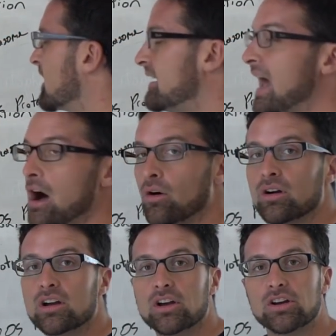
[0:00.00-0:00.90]
Now,
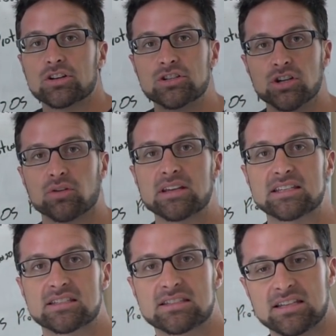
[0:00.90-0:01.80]
during
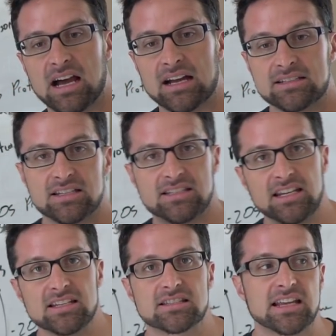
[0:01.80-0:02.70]
uh,
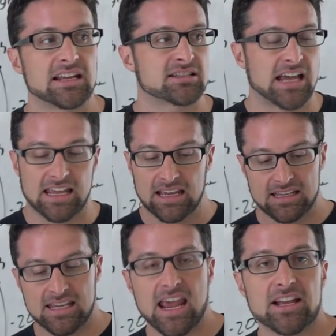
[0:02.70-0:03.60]
disease states like
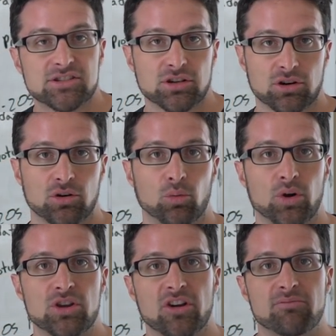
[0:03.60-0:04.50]
cancer,
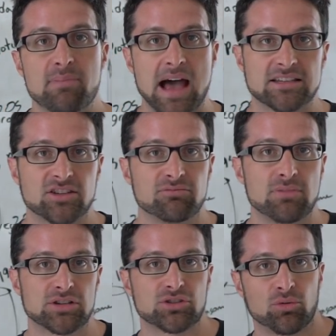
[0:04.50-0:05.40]
where you have massive
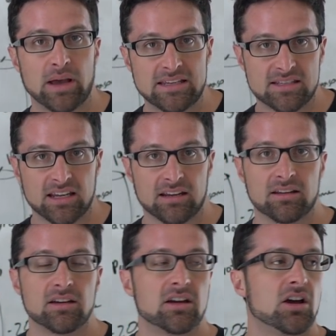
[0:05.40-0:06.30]
muscle wasting,
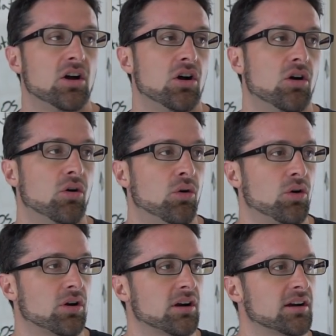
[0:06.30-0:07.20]

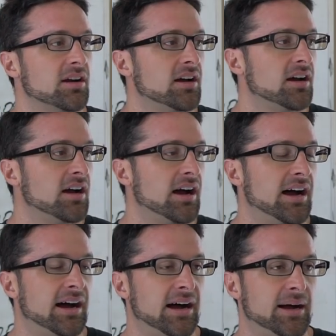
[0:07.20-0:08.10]
or
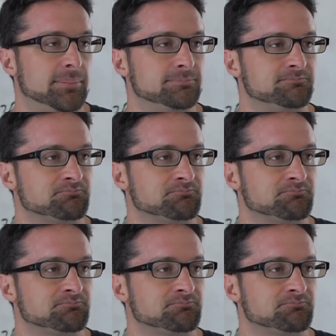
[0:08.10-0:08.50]
um,